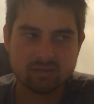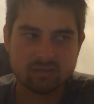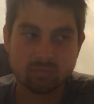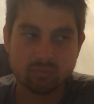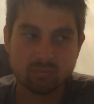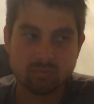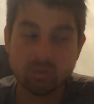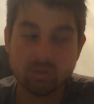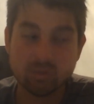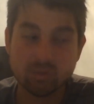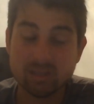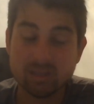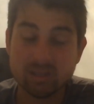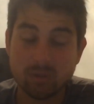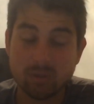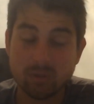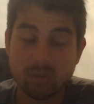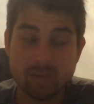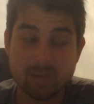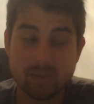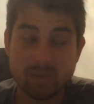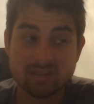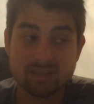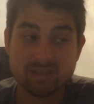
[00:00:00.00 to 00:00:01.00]
some really
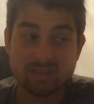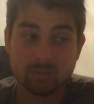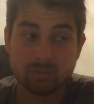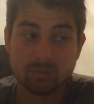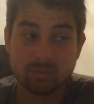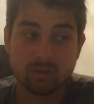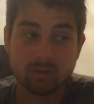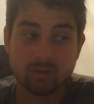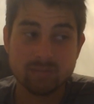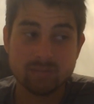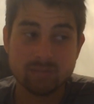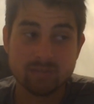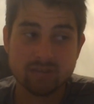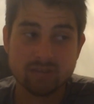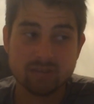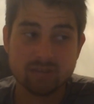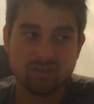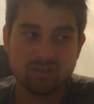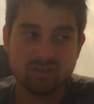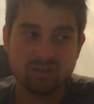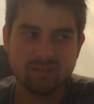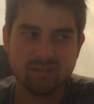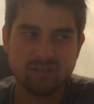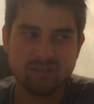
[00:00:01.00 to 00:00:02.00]
quite bad stomach cramps
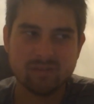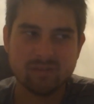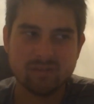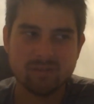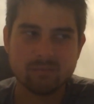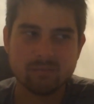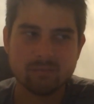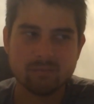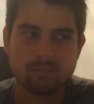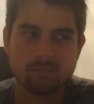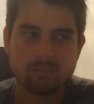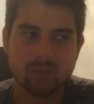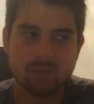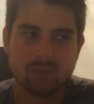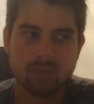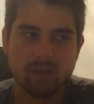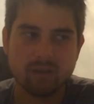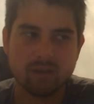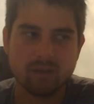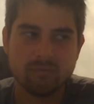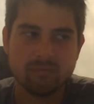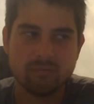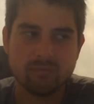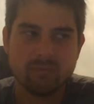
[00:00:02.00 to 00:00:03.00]
actually, and
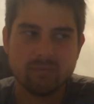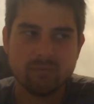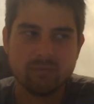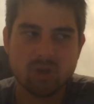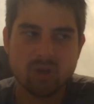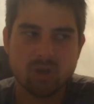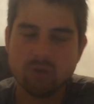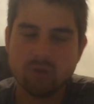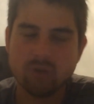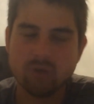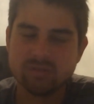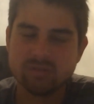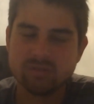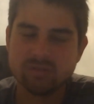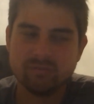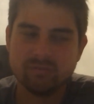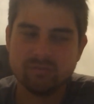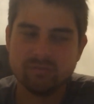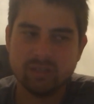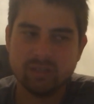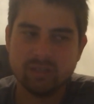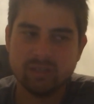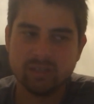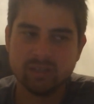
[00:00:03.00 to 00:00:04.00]
kind of the
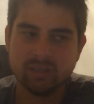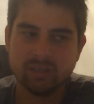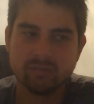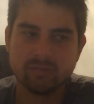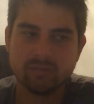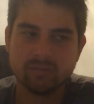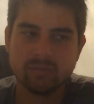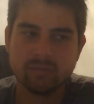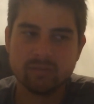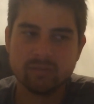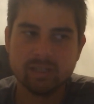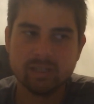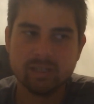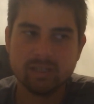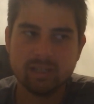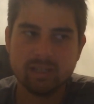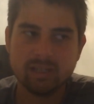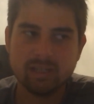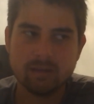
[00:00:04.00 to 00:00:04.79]
constant feeling of